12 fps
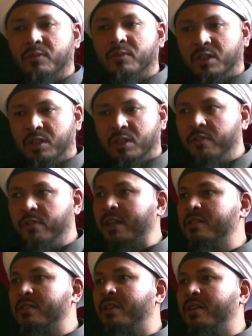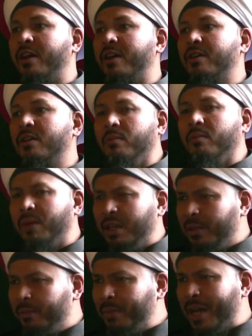The effects are there. But it
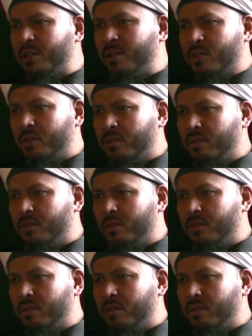passes.